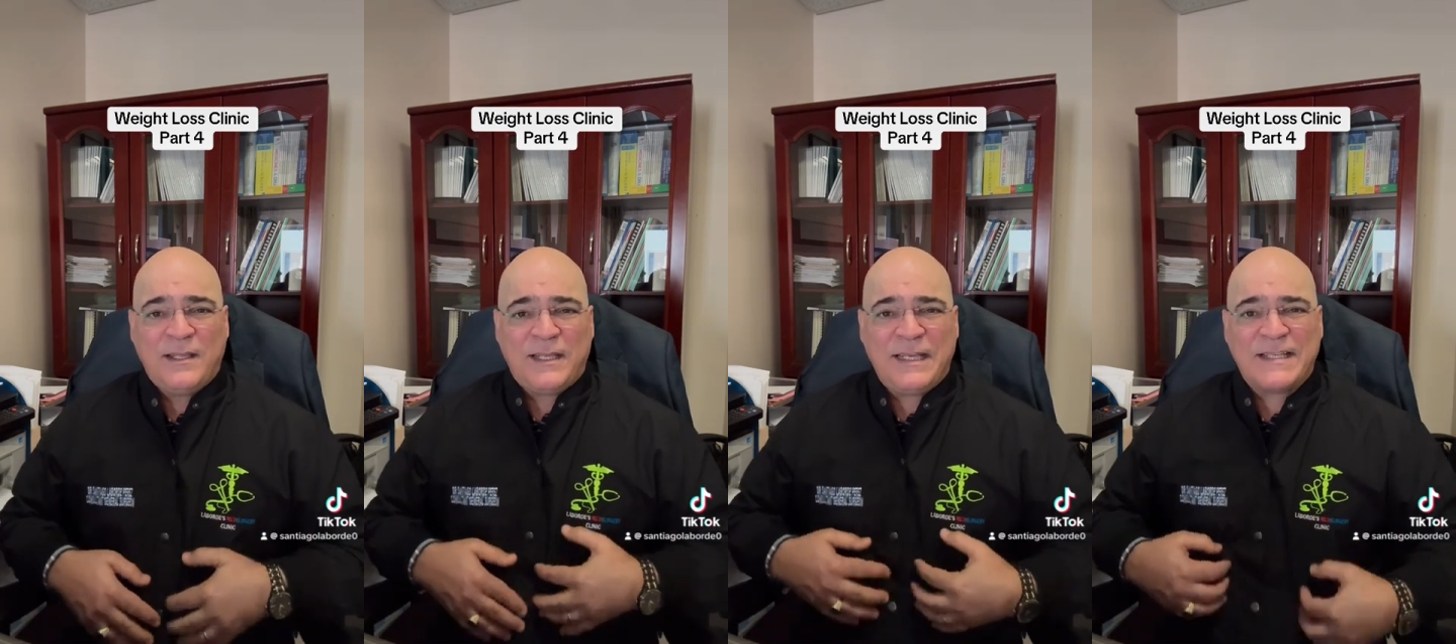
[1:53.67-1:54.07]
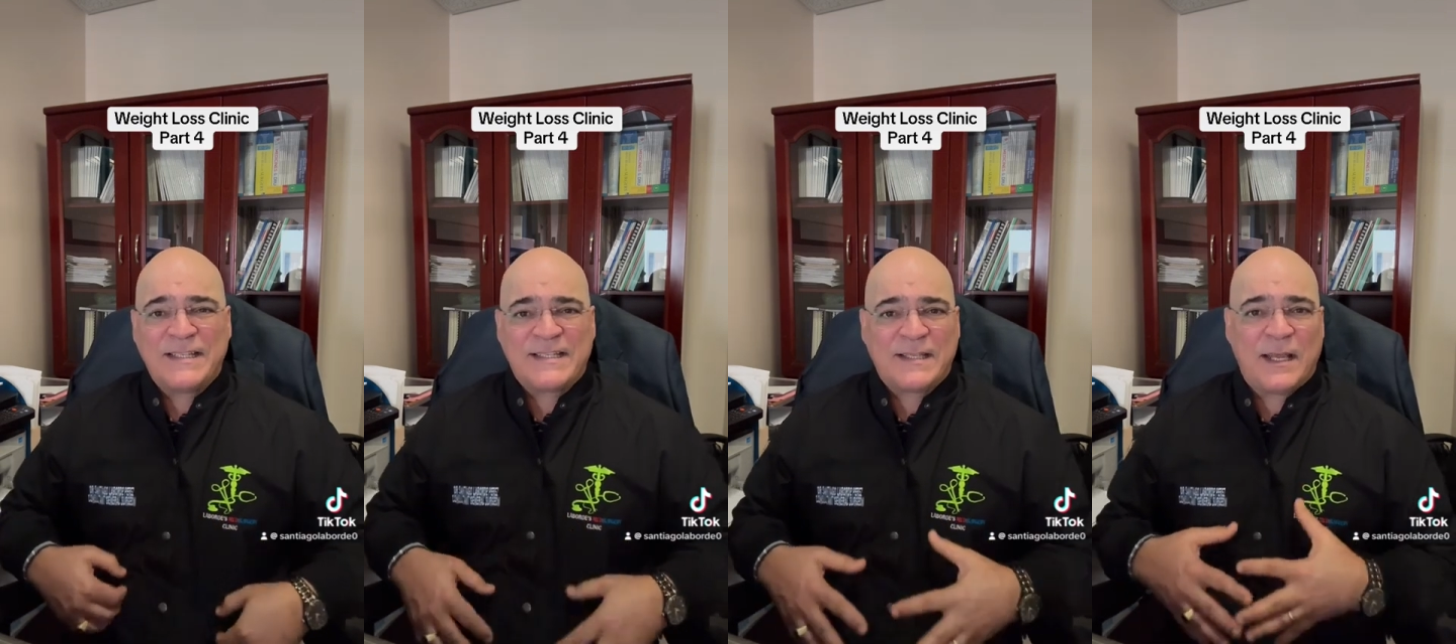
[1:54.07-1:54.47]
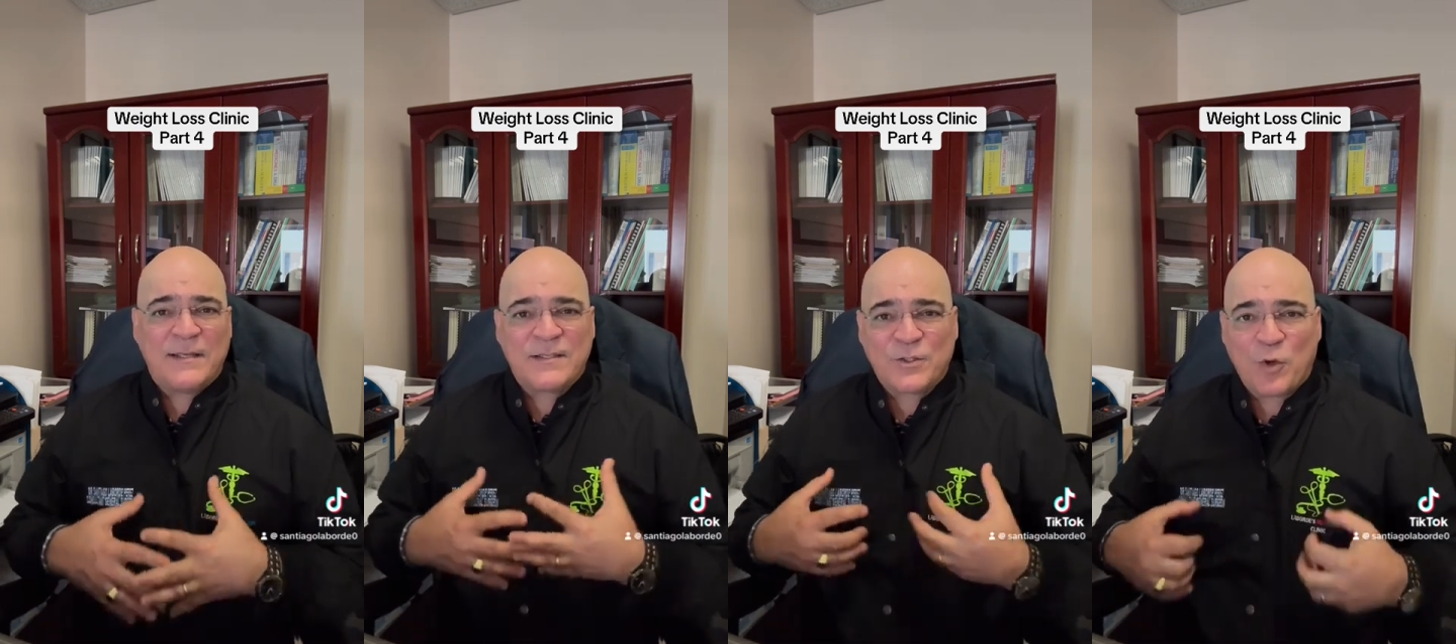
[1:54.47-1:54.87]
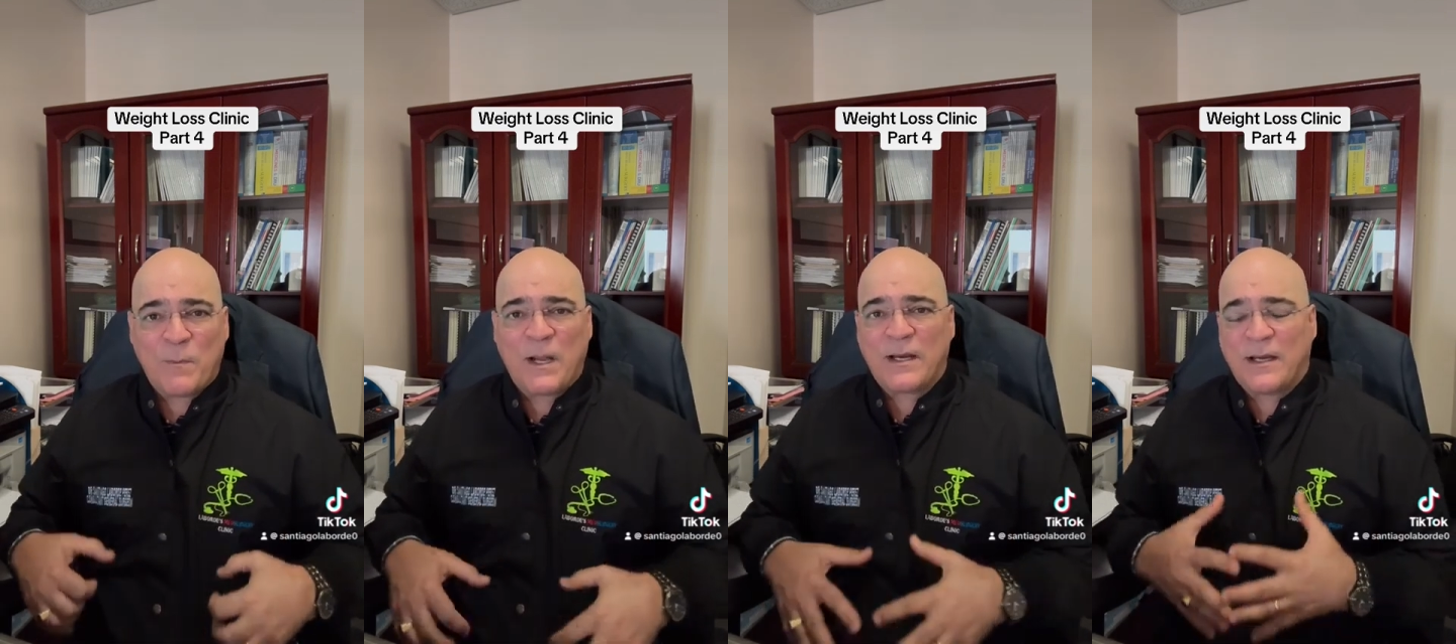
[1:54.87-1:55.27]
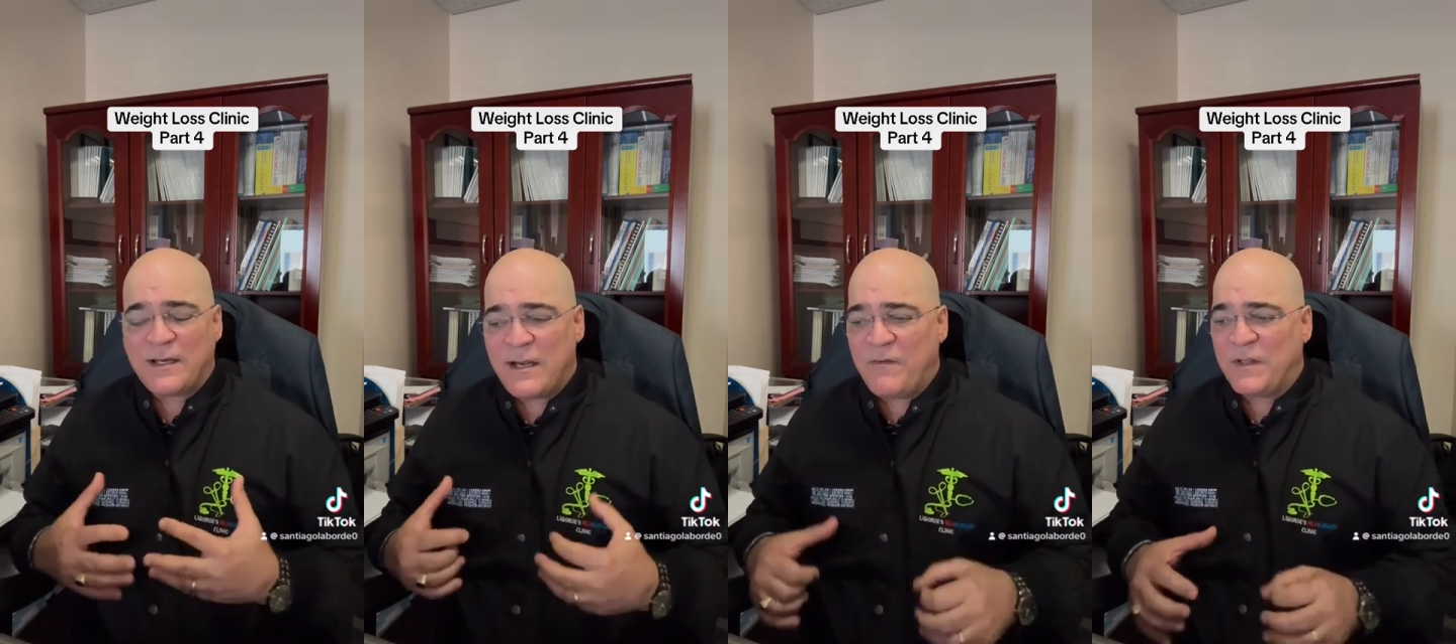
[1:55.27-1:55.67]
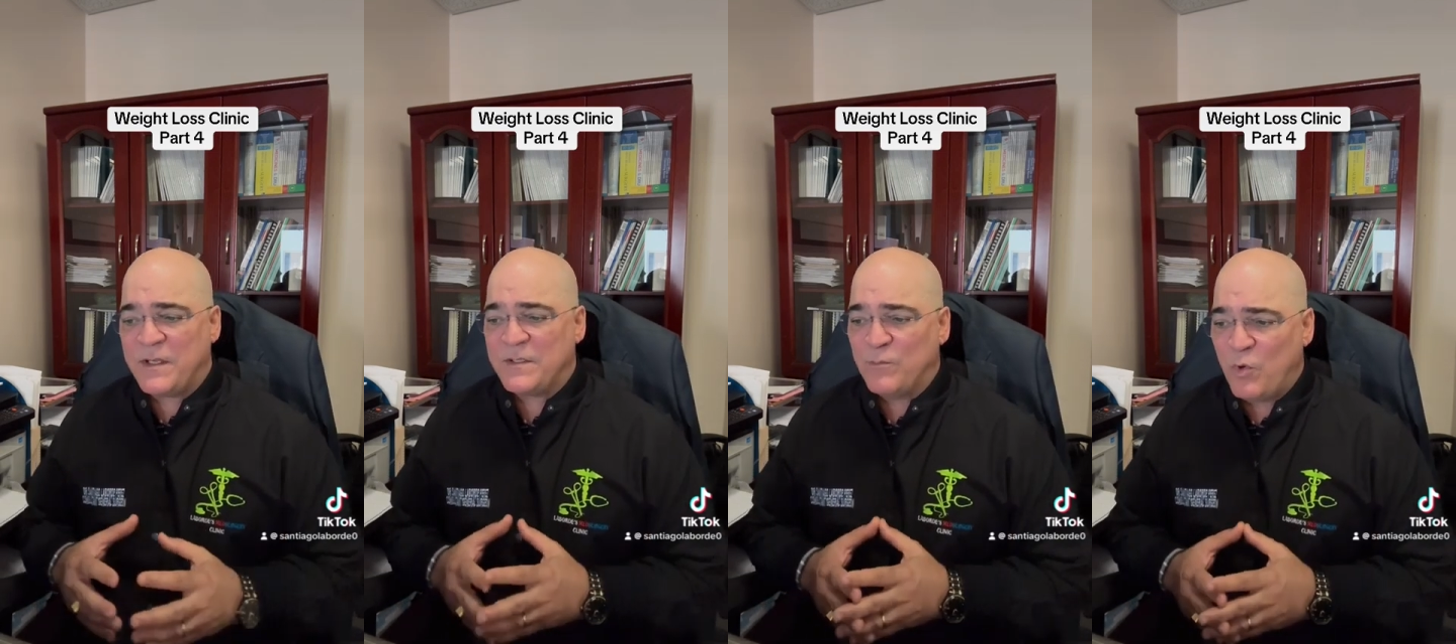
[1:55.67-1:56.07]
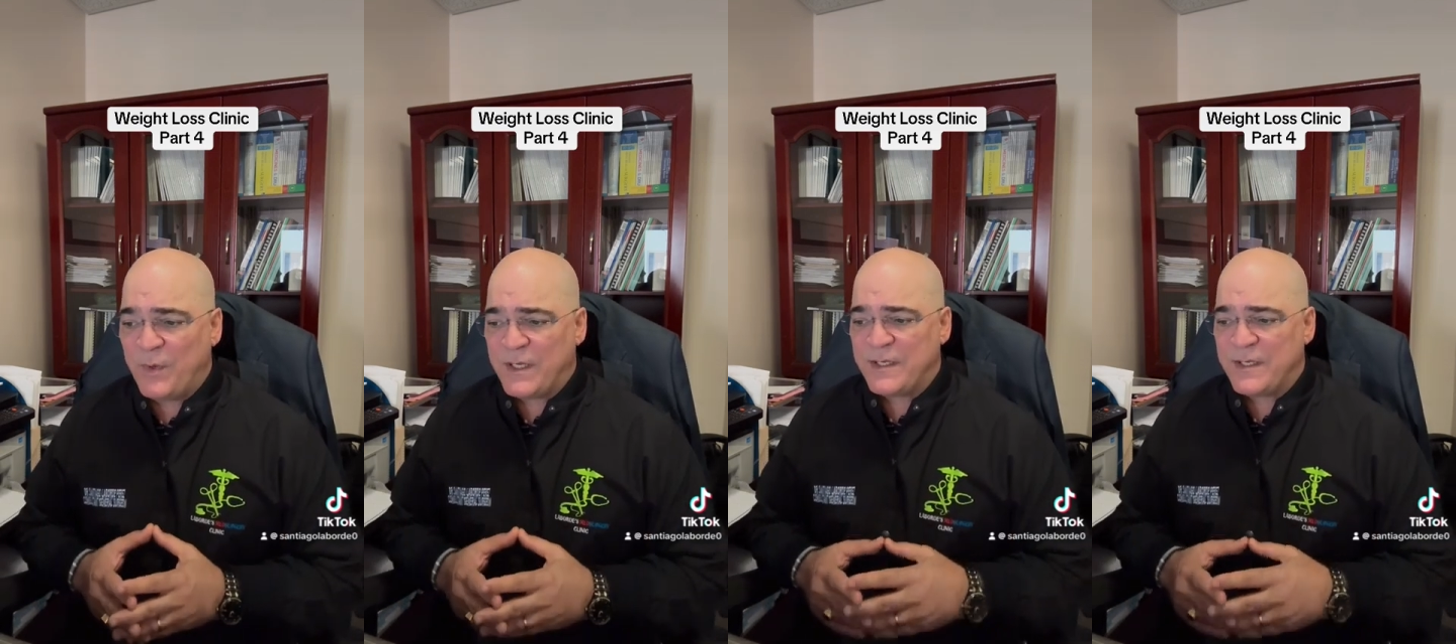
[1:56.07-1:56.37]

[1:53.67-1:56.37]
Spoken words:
intestine, stomach, and everything is moving.